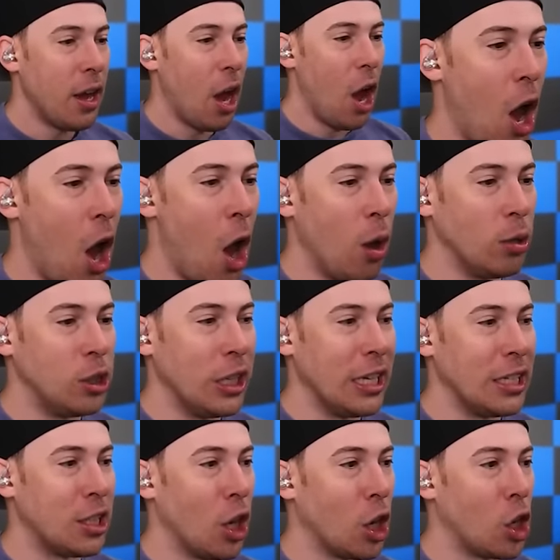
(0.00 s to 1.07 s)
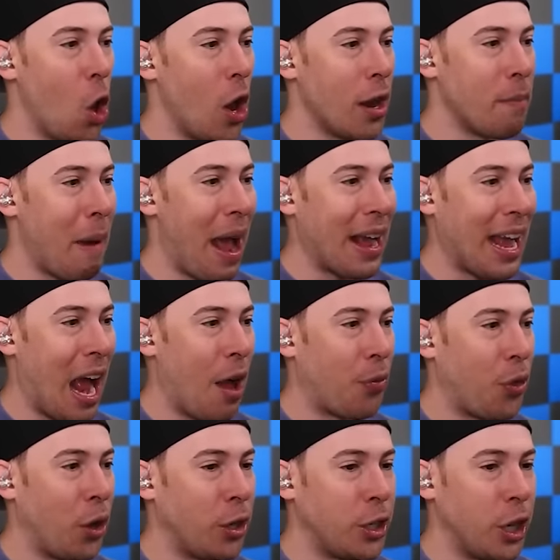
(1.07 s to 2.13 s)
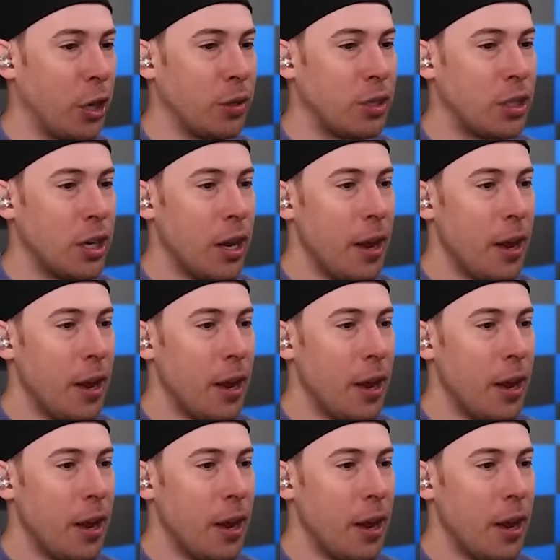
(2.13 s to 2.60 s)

Oh, geez. They're going back out there, dudes.